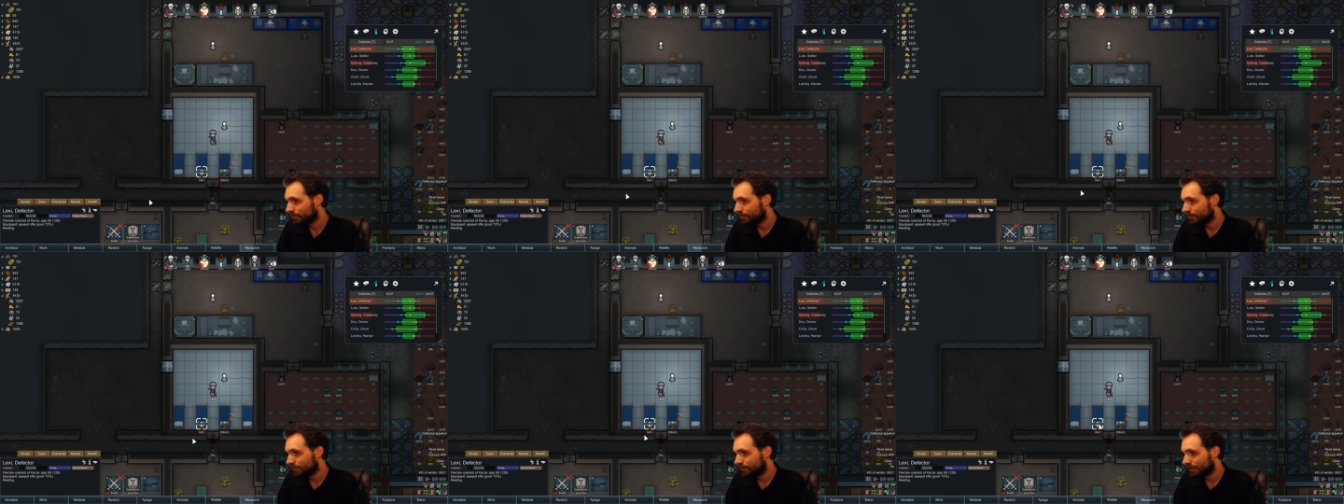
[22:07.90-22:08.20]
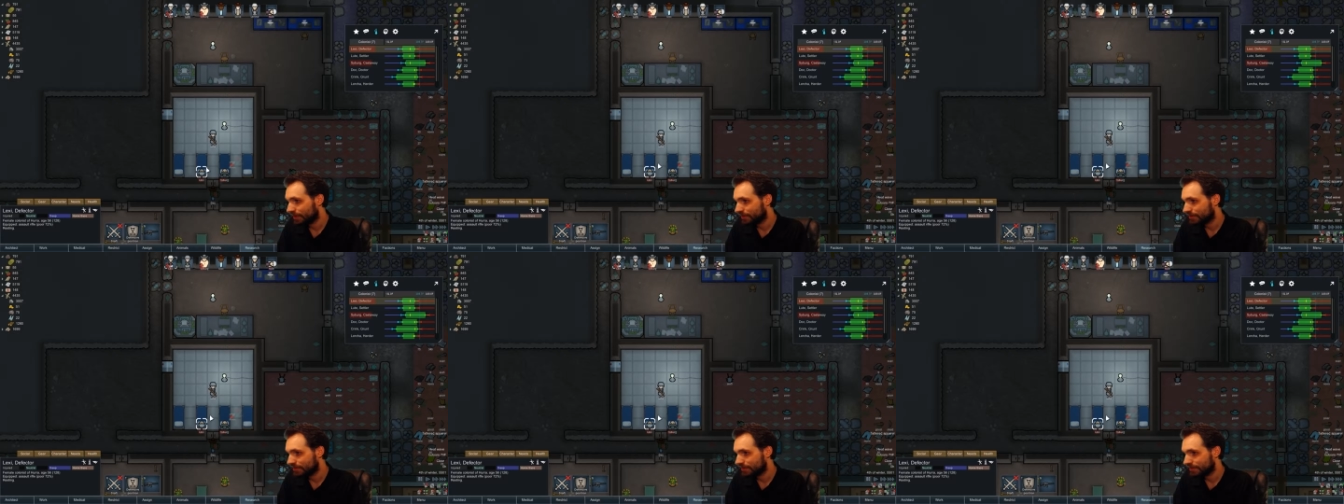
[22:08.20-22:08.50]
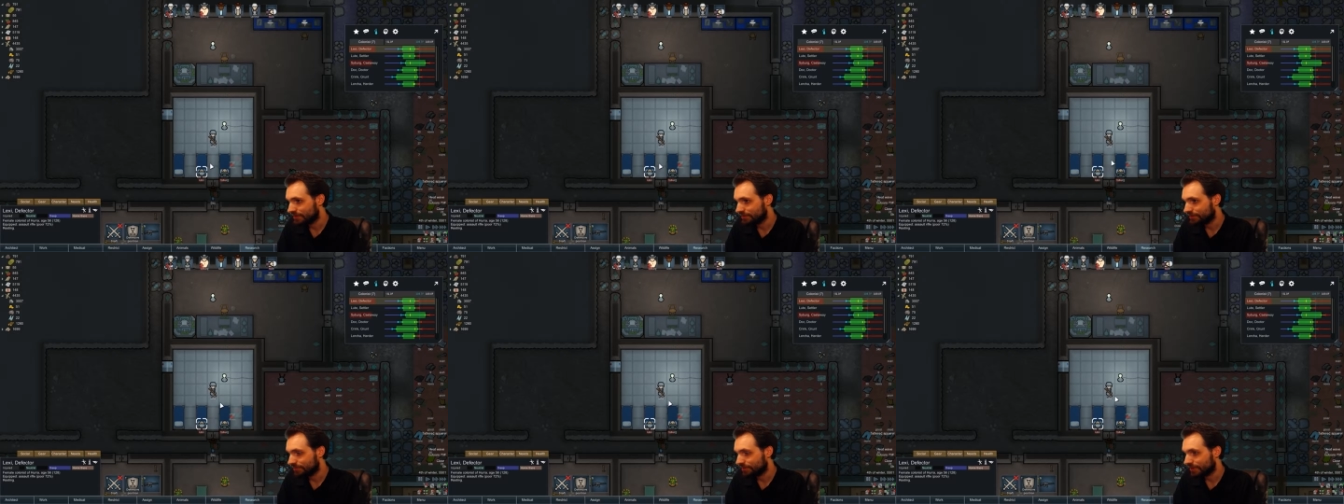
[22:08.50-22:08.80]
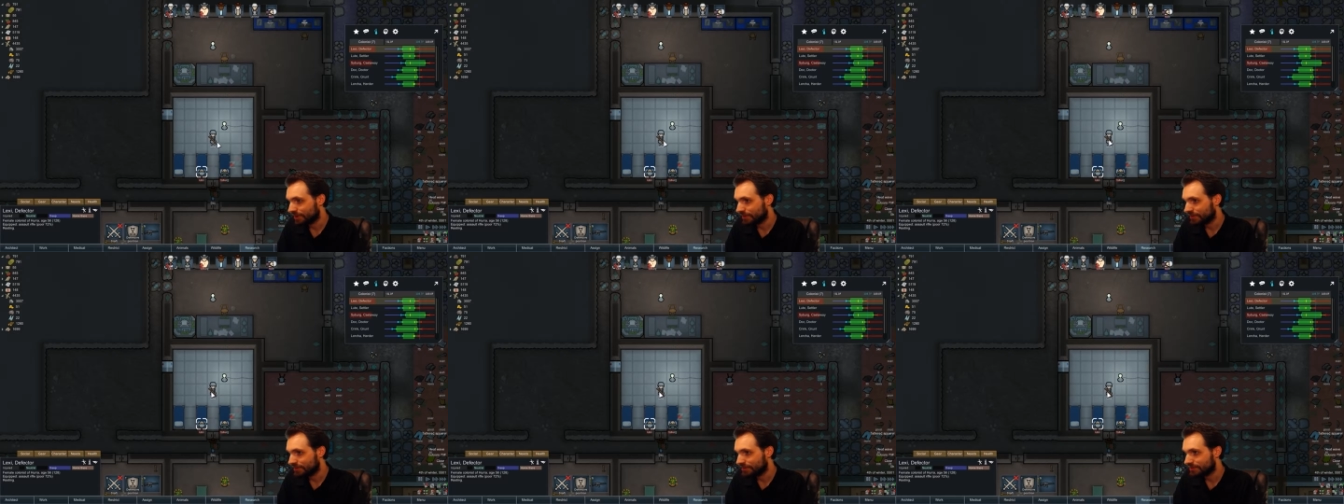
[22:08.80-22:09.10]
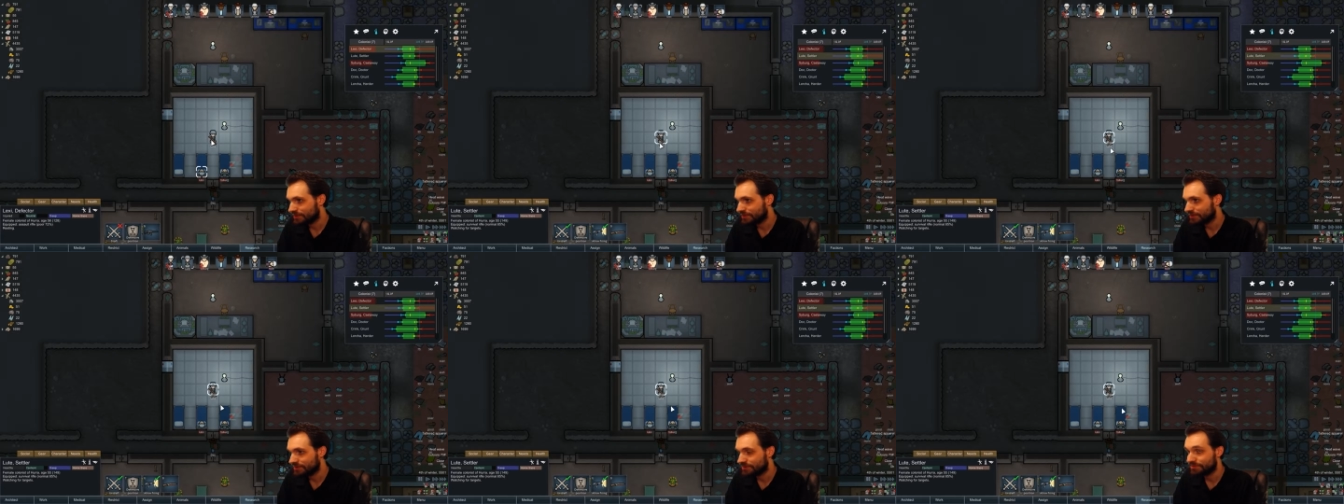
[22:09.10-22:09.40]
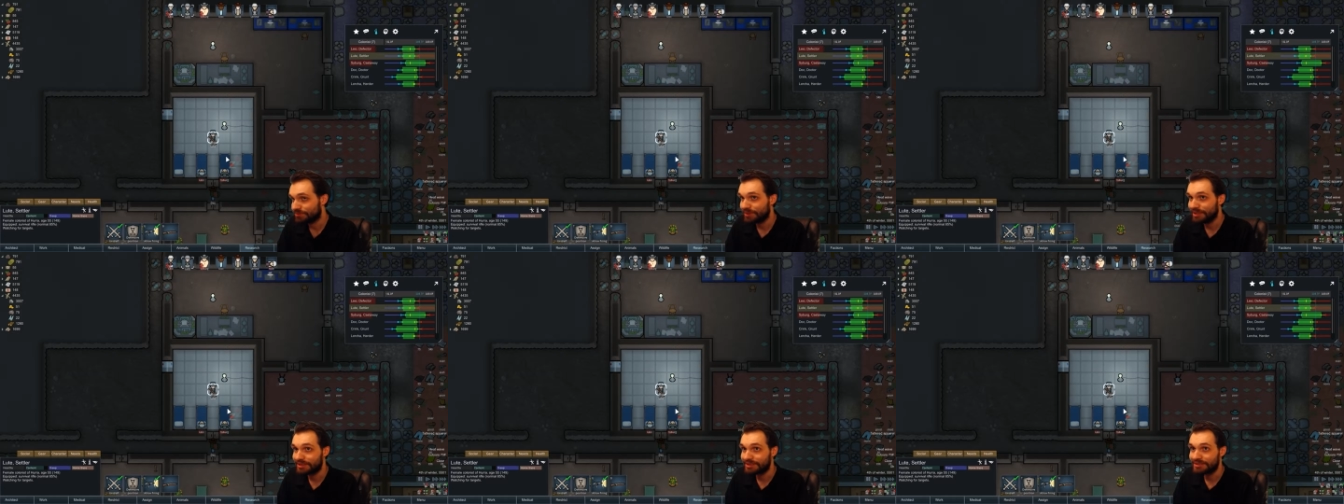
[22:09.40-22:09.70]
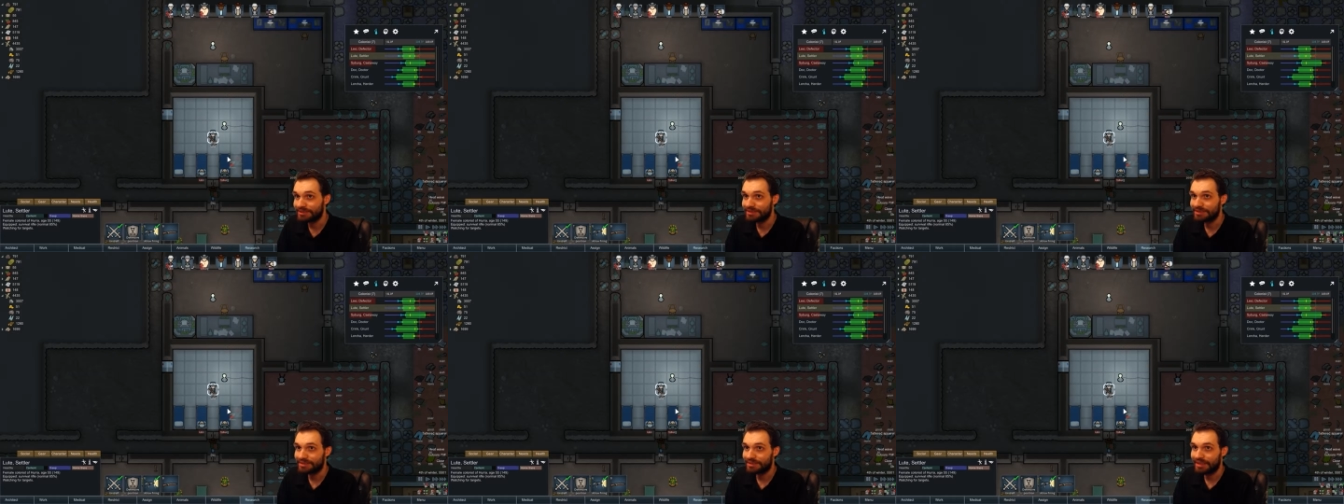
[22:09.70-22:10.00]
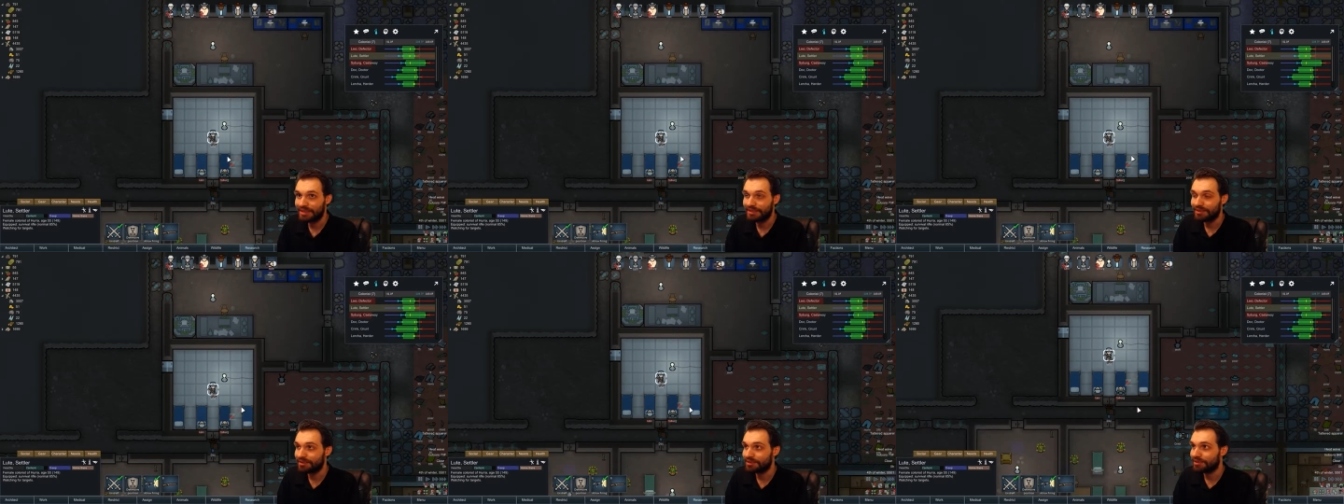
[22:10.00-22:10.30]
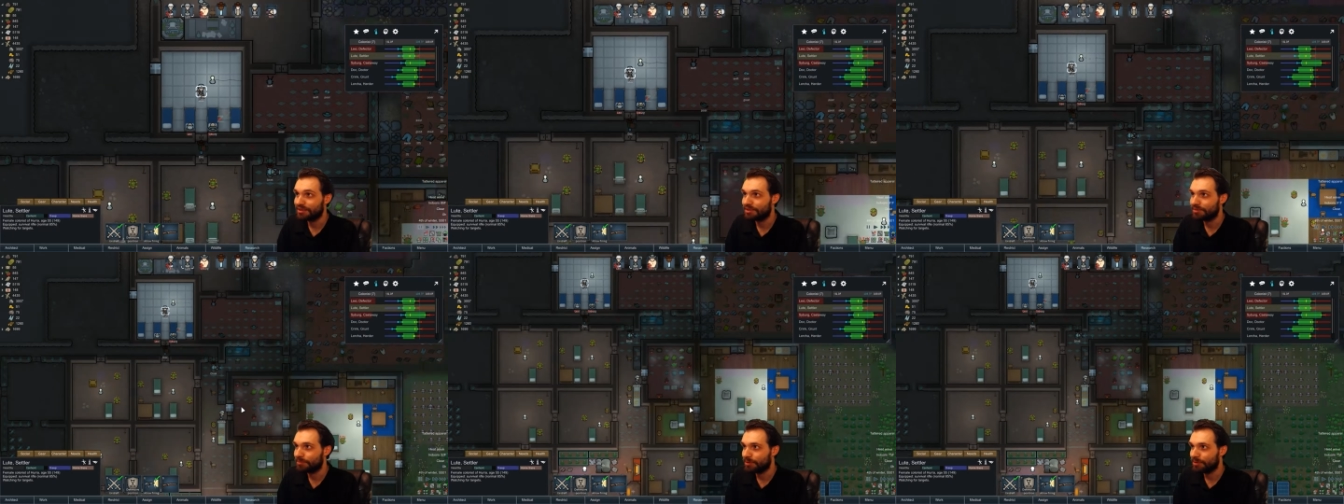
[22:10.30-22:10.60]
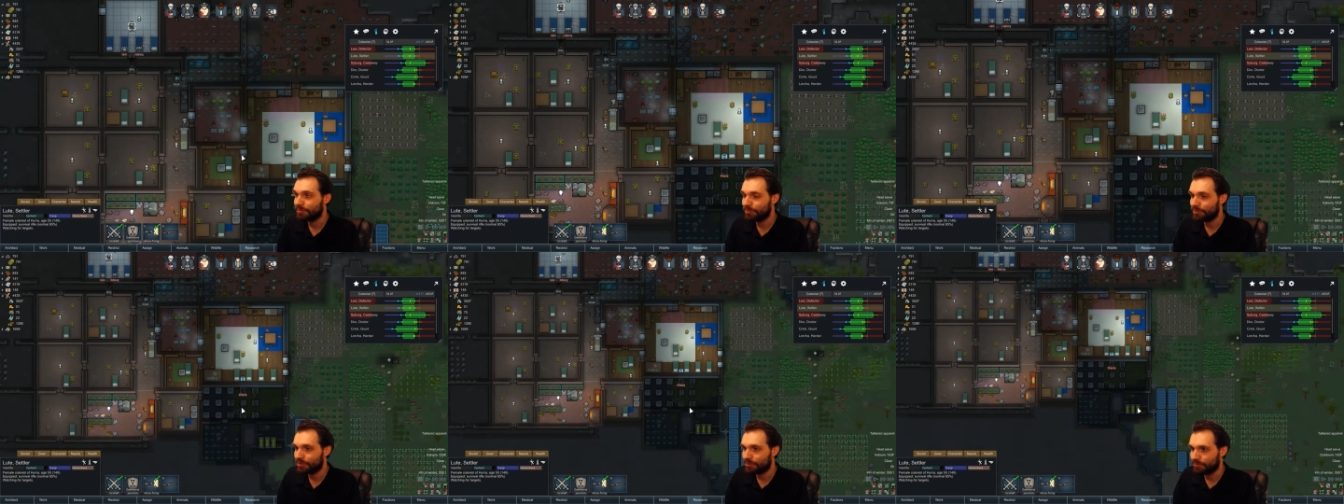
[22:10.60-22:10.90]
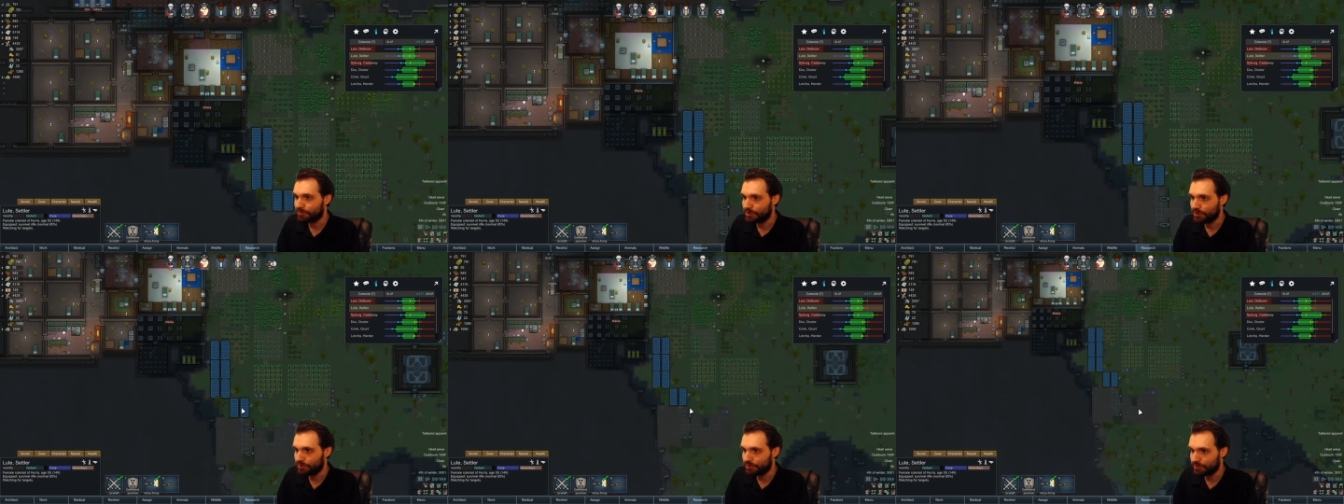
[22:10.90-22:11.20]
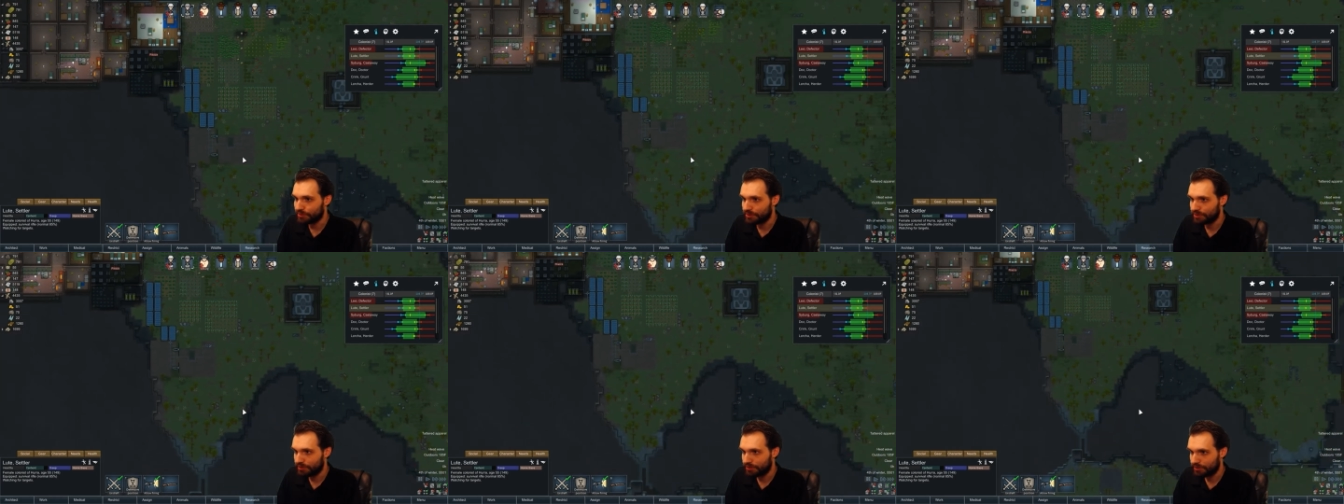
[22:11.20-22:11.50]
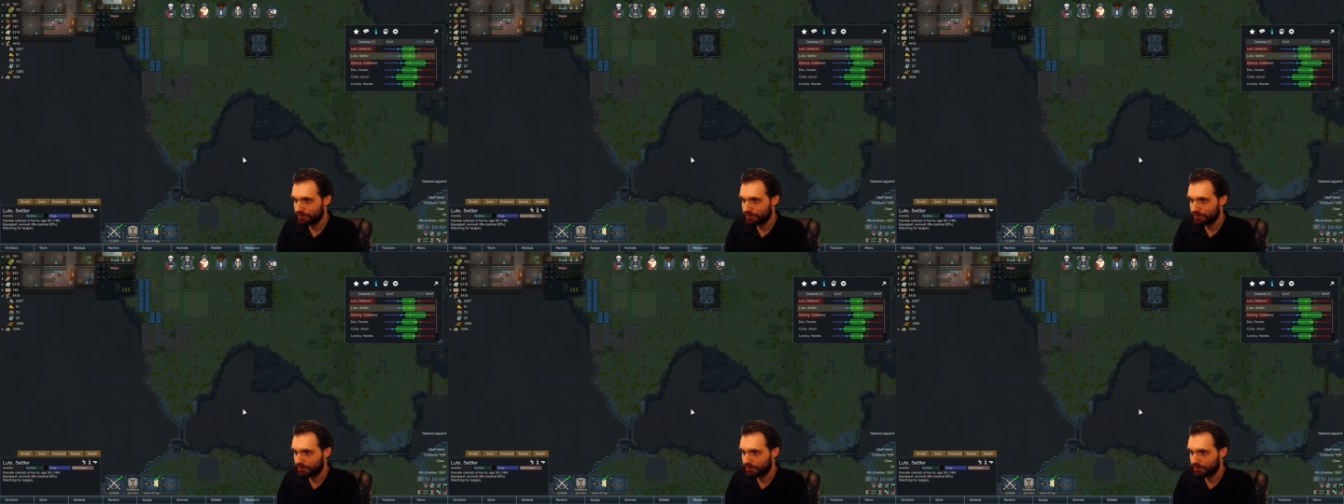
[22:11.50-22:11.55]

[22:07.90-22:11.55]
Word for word: Lexi's fine. She's just resting to get a little bit more mood.